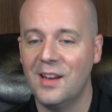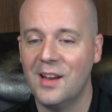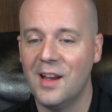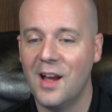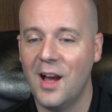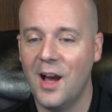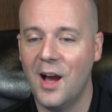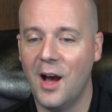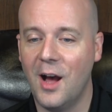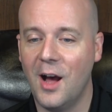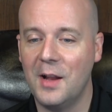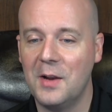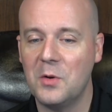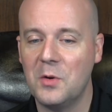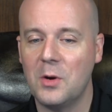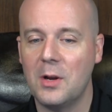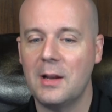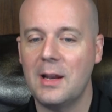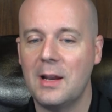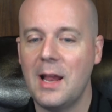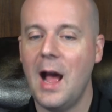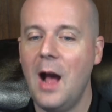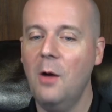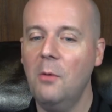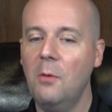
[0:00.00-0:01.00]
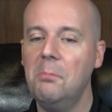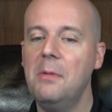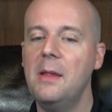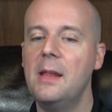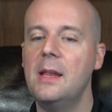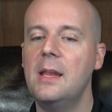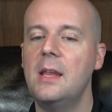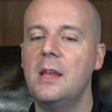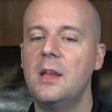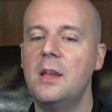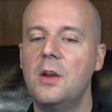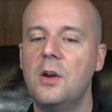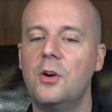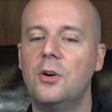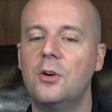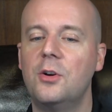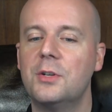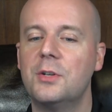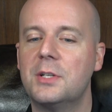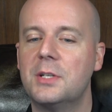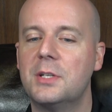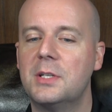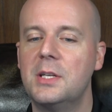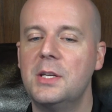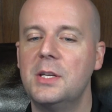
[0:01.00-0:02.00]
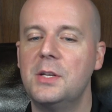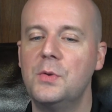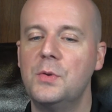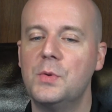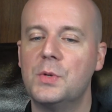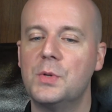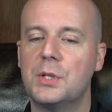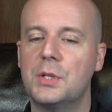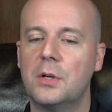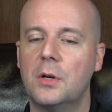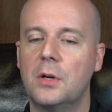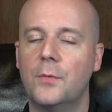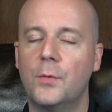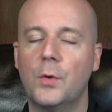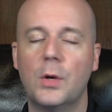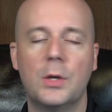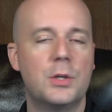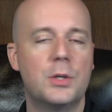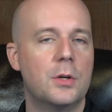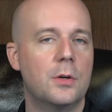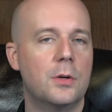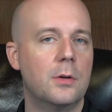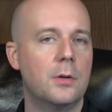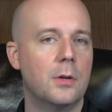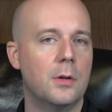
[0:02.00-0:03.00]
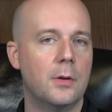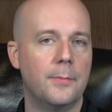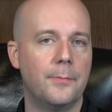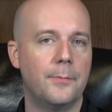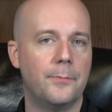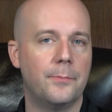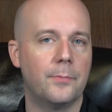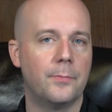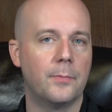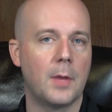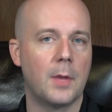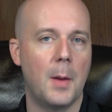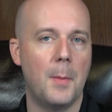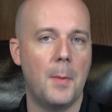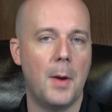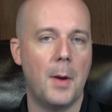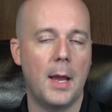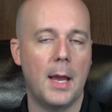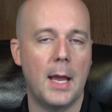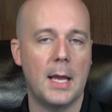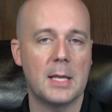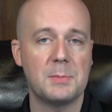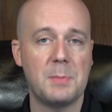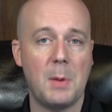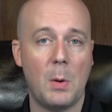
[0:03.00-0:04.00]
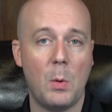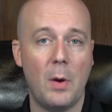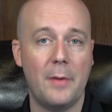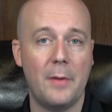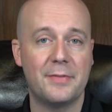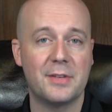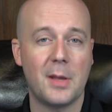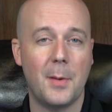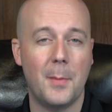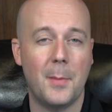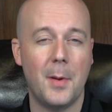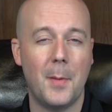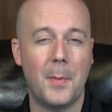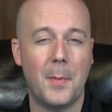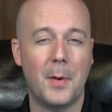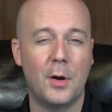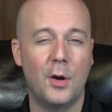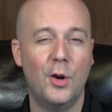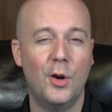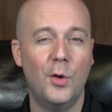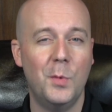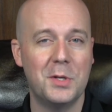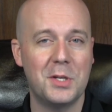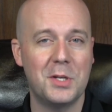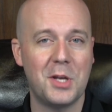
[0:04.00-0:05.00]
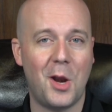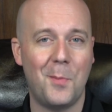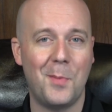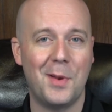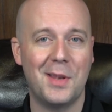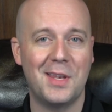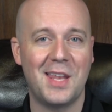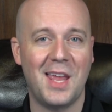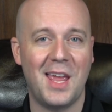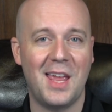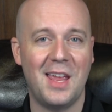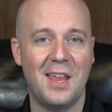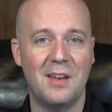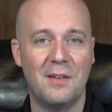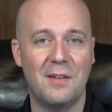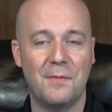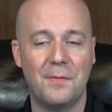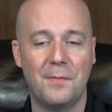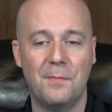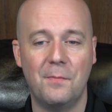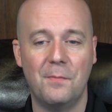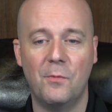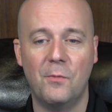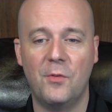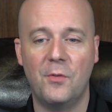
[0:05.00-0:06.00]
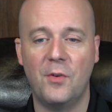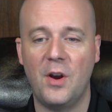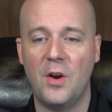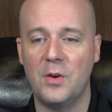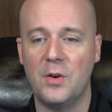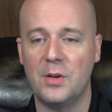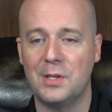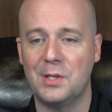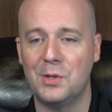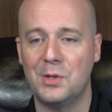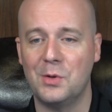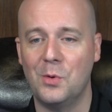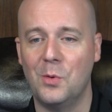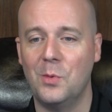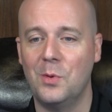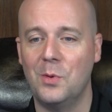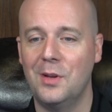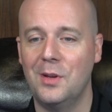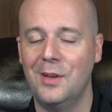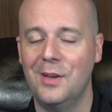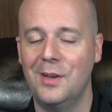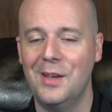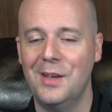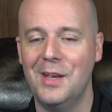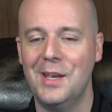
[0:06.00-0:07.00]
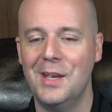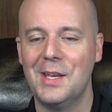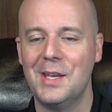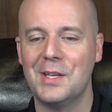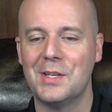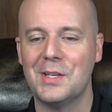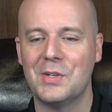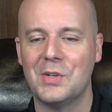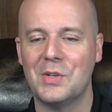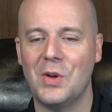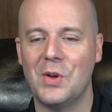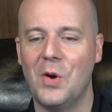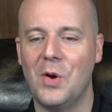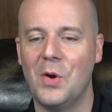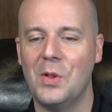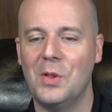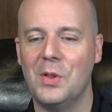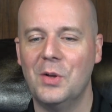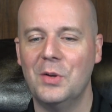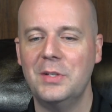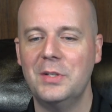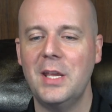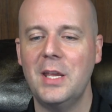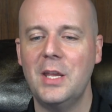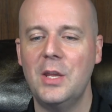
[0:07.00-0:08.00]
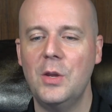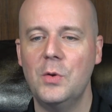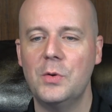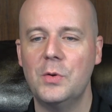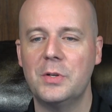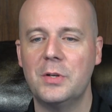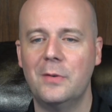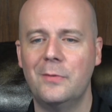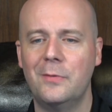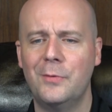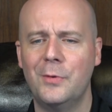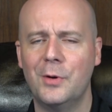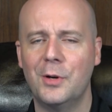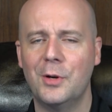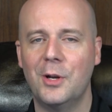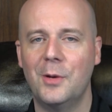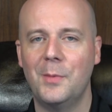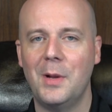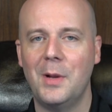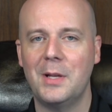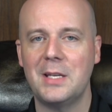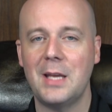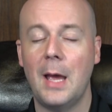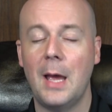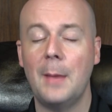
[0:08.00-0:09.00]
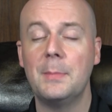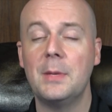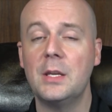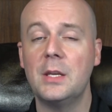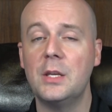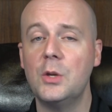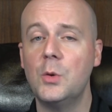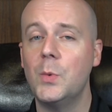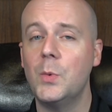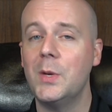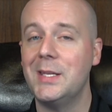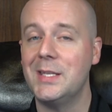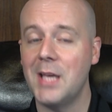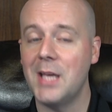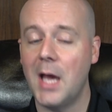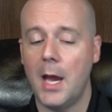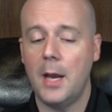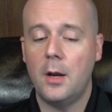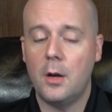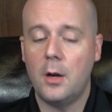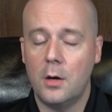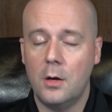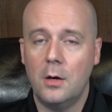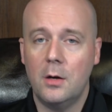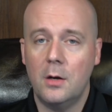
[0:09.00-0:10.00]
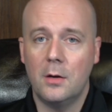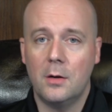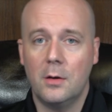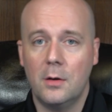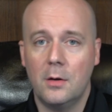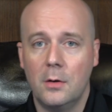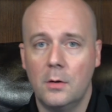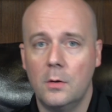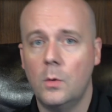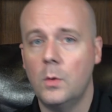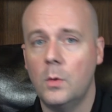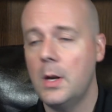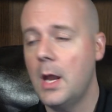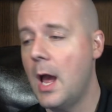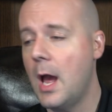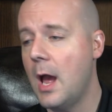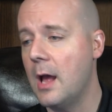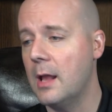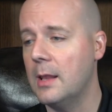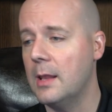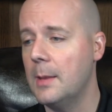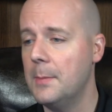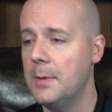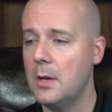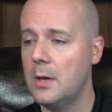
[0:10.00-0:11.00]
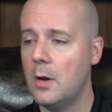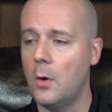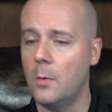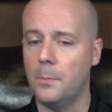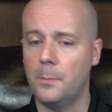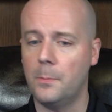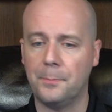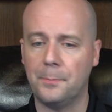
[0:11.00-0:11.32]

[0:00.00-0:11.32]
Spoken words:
Adrian, how many years did you serve, Richard? I asked. My wife's coming up on her retirement date very soon. So it looks like you served for a good amount of time. Did you retire or not? Let me know.